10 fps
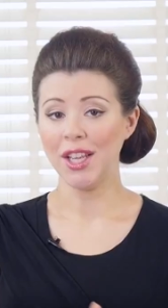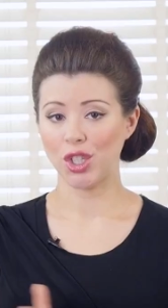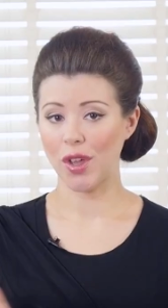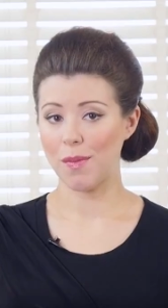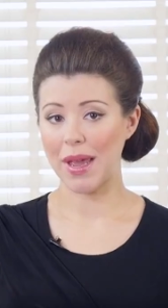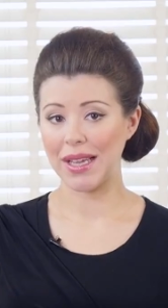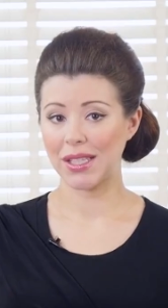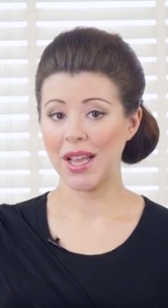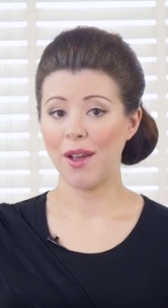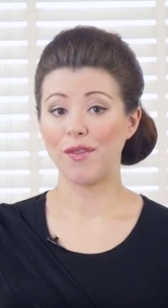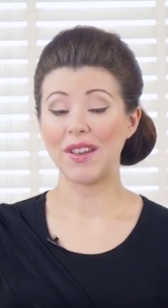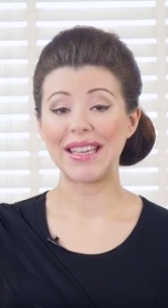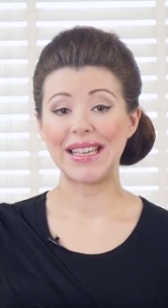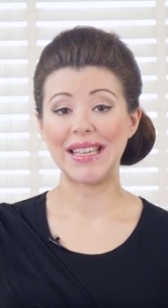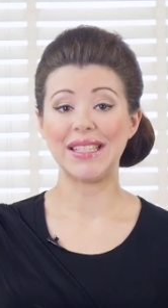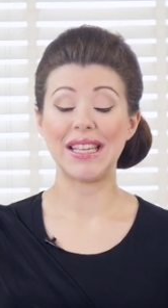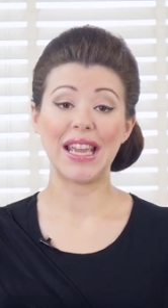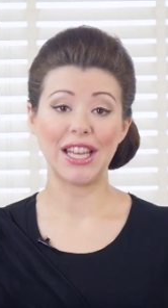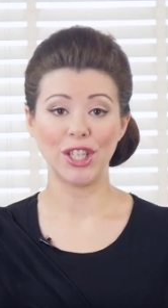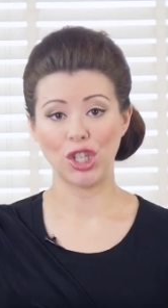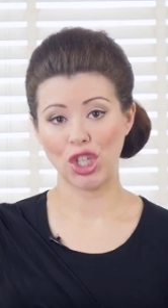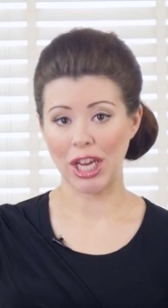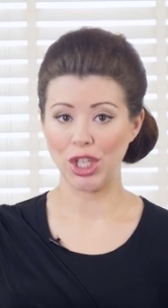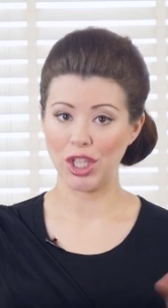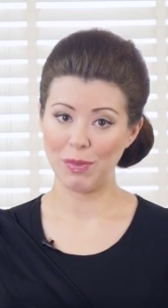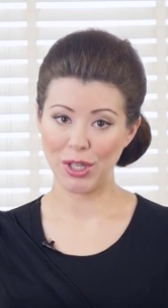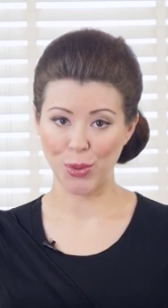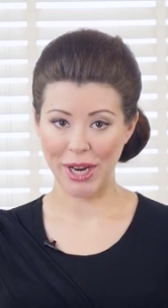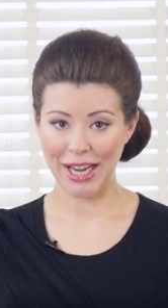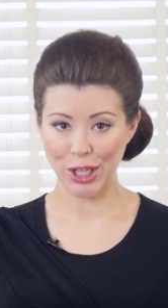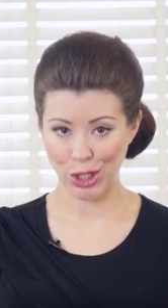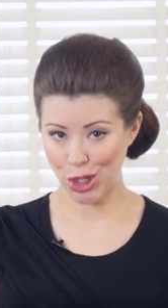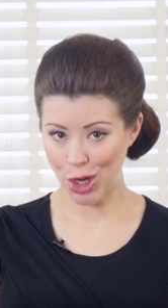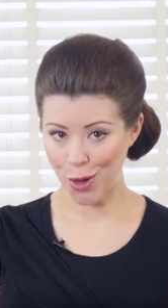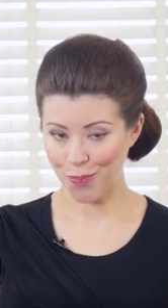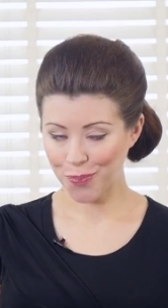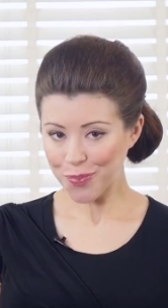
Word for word: so it makes for easy interchanging between the two.